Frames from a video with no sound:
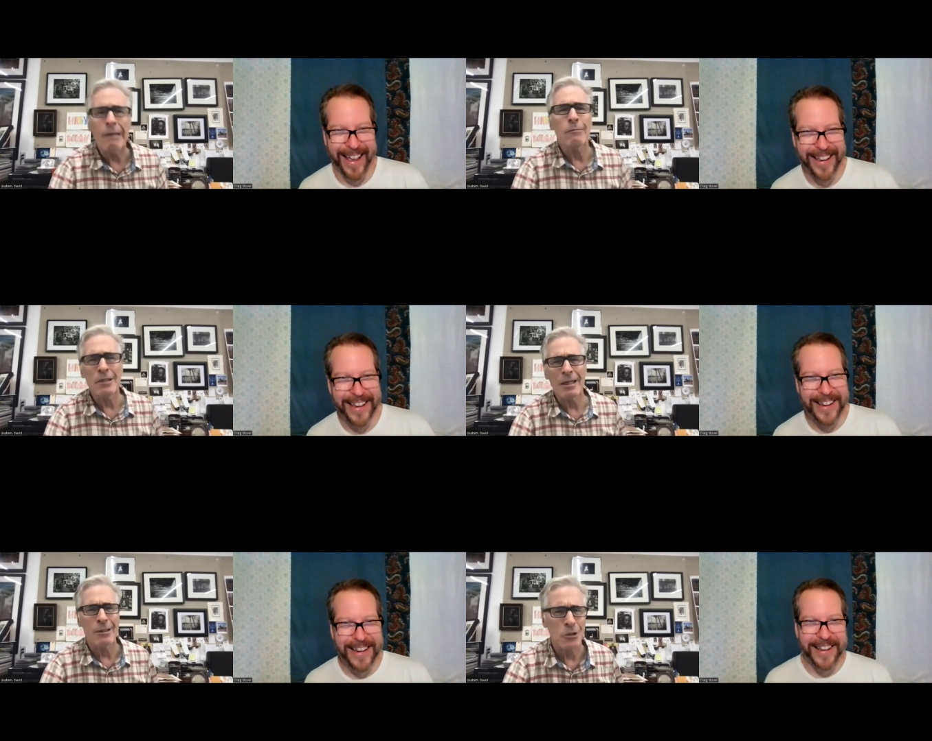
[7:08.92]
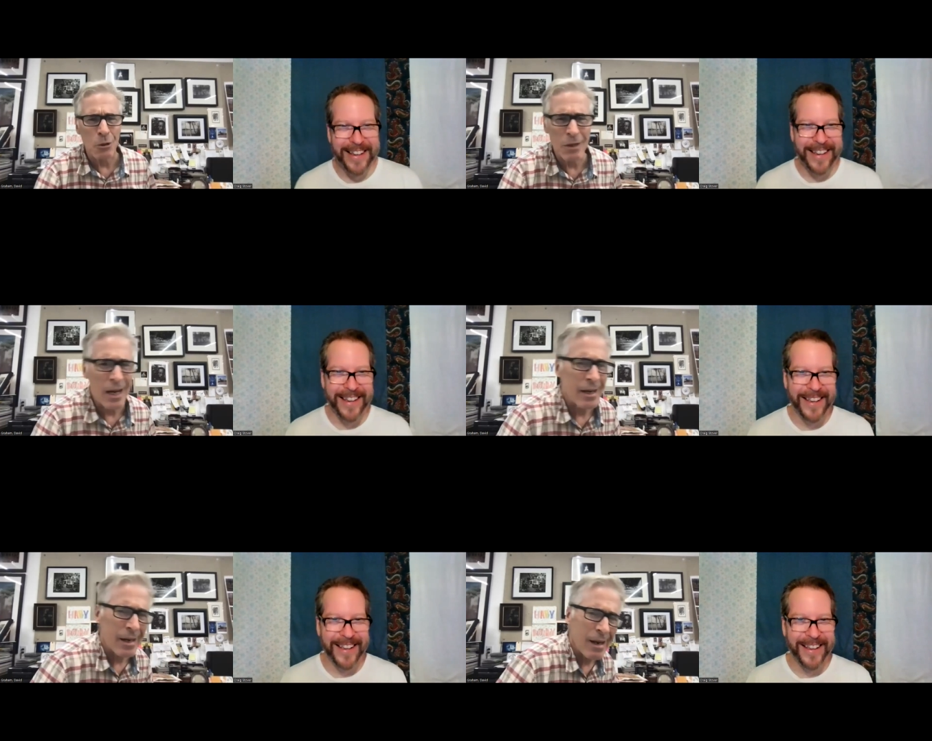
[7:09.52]
Speaker 1: I wish I could show that
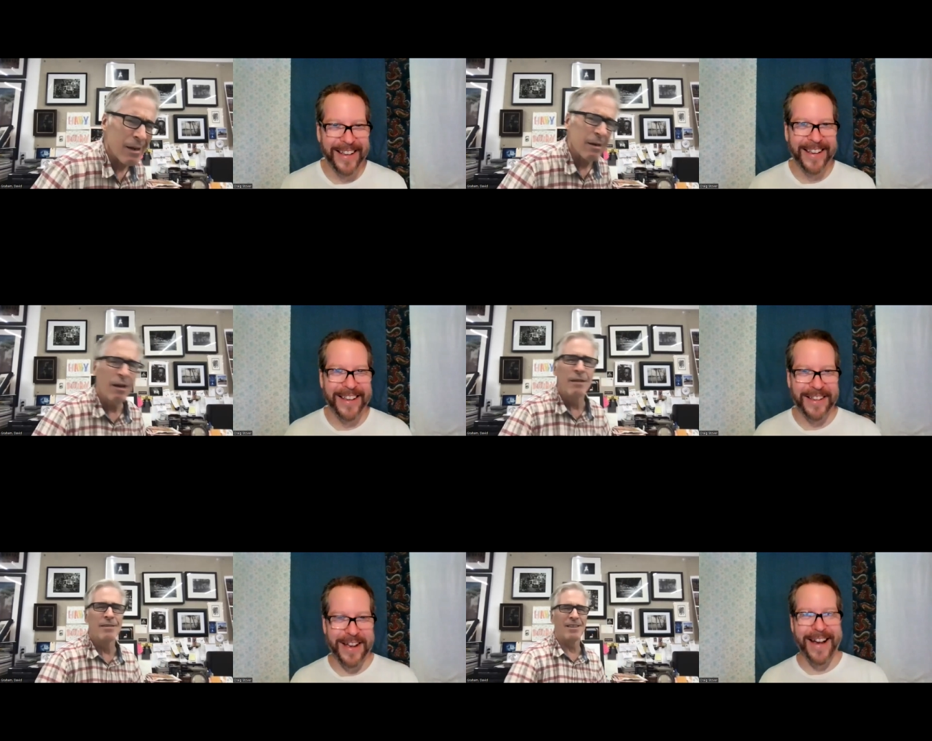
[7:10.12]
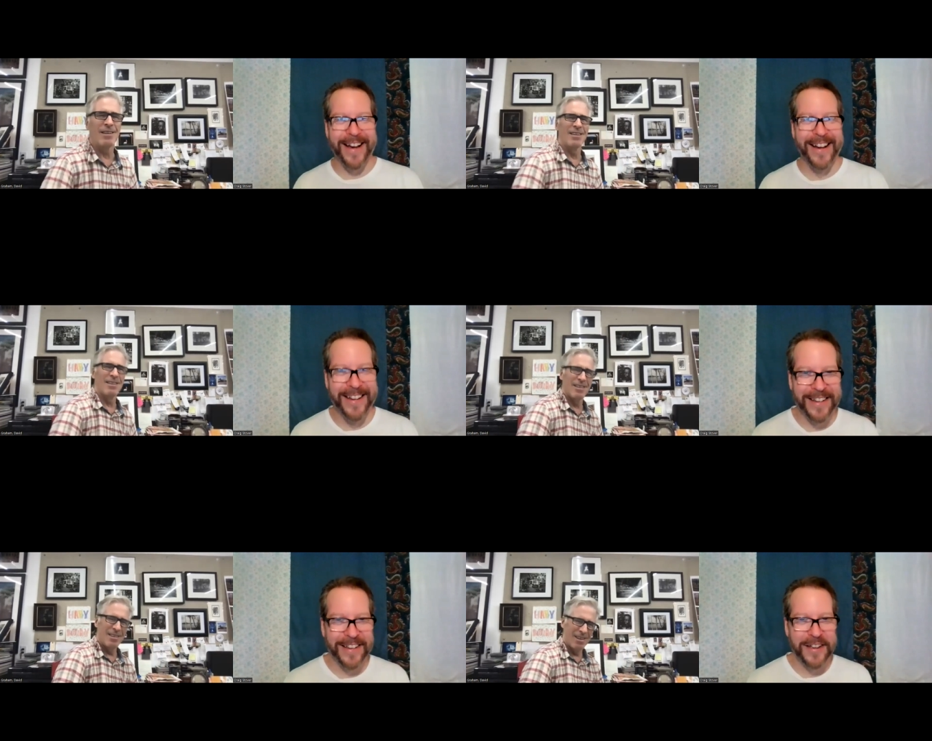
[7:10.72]
Speaker 2: again. Yeah,
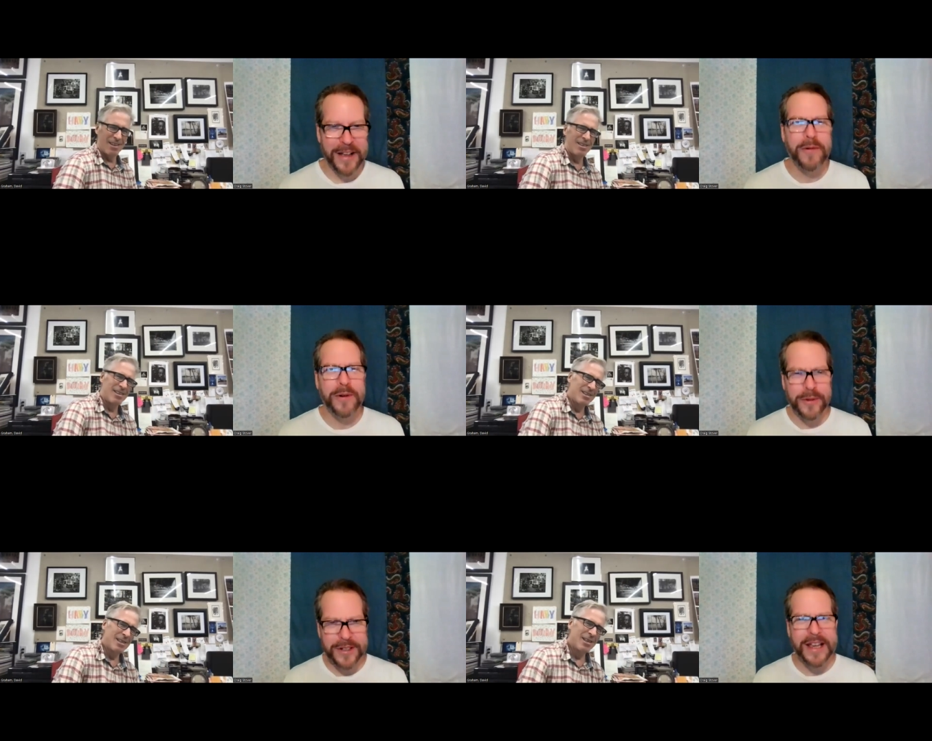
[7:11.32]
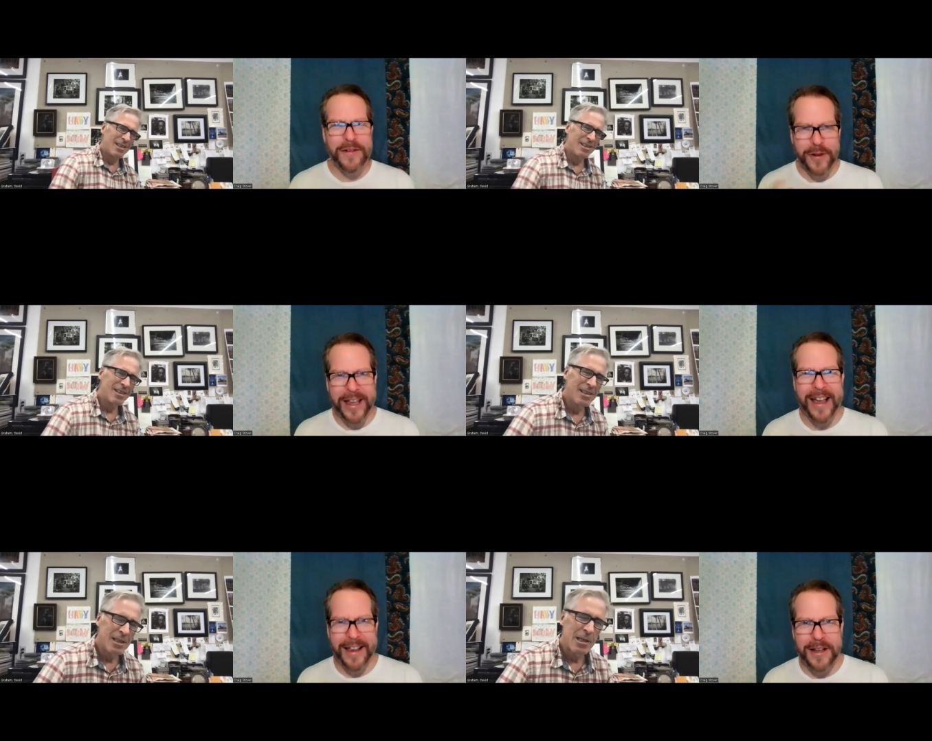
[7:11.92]
yeah. We'll see if
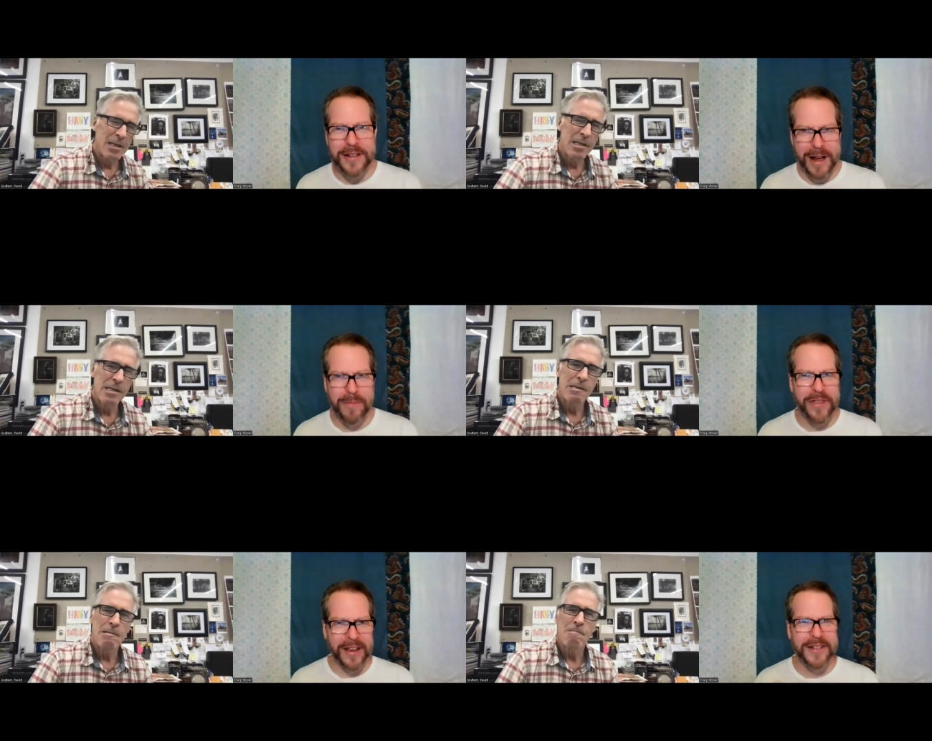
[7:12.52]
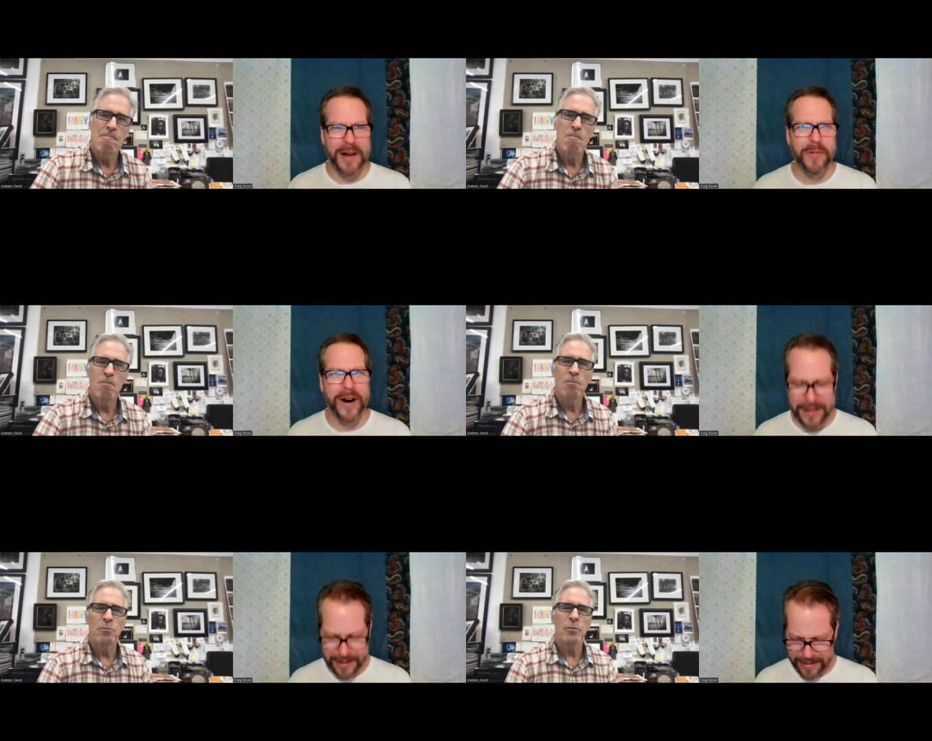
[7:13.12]
we can't get you something
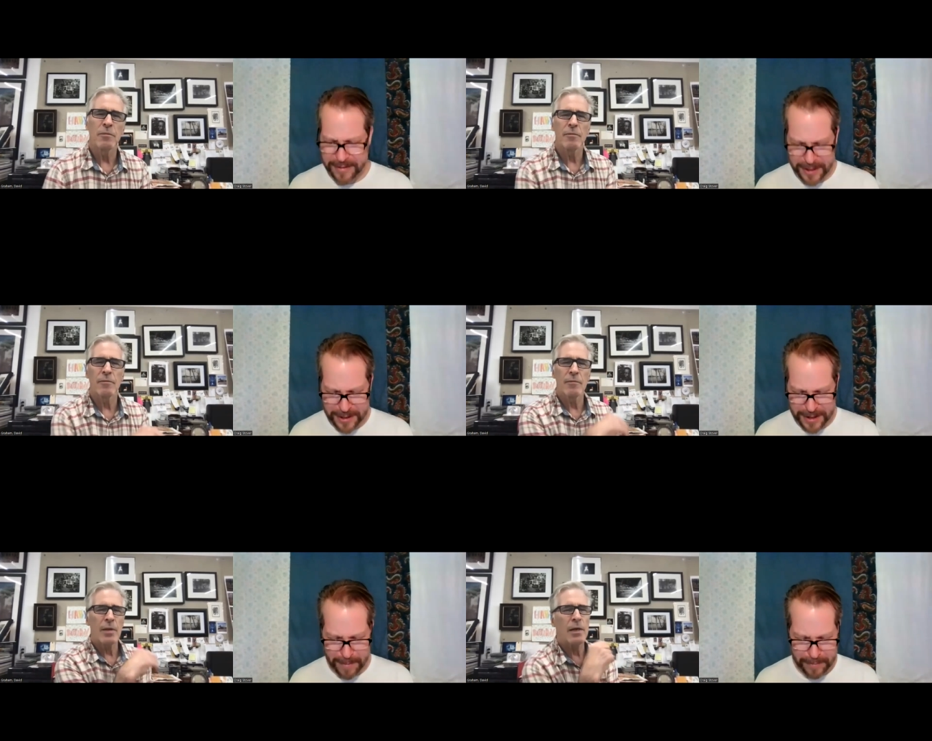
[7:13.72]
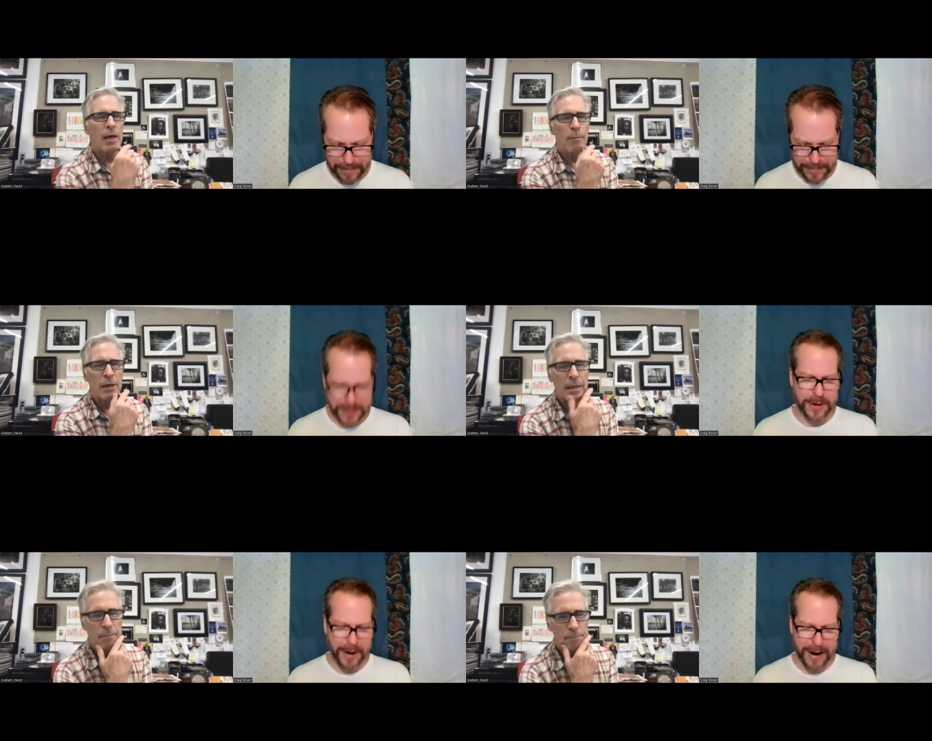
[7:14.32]
somewhere. Some, yeah, make that,
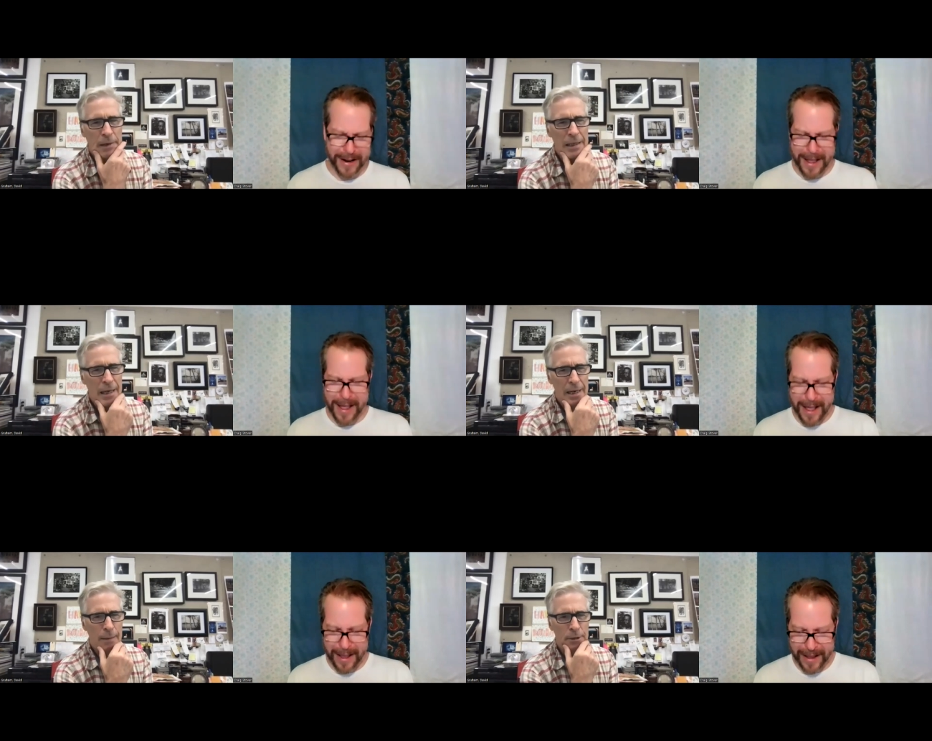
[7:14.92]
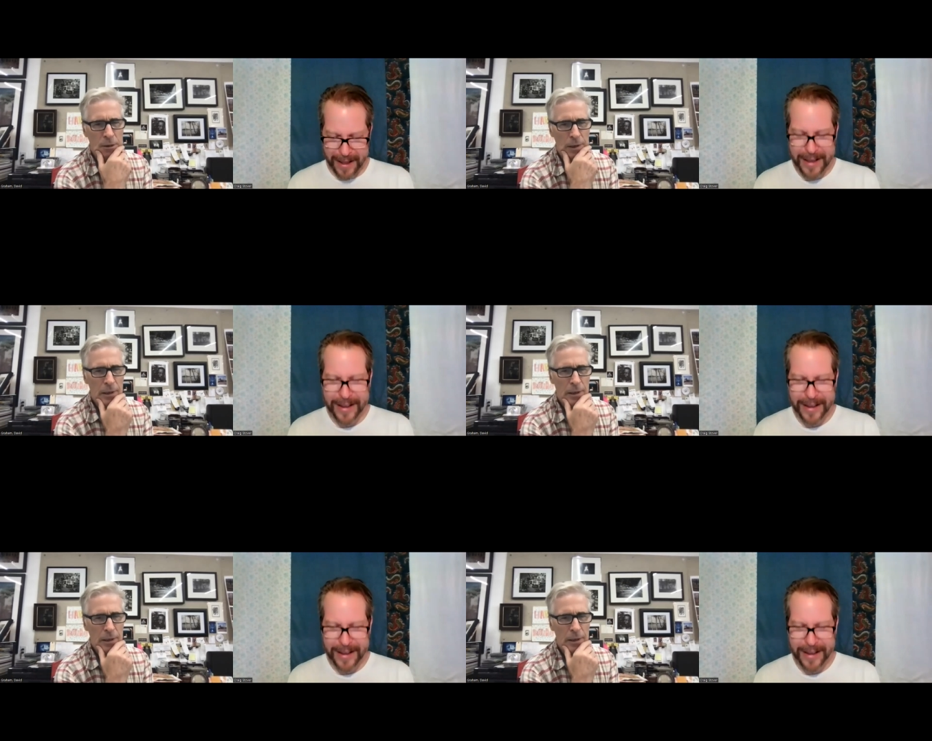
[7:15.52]
to start. Make that happen,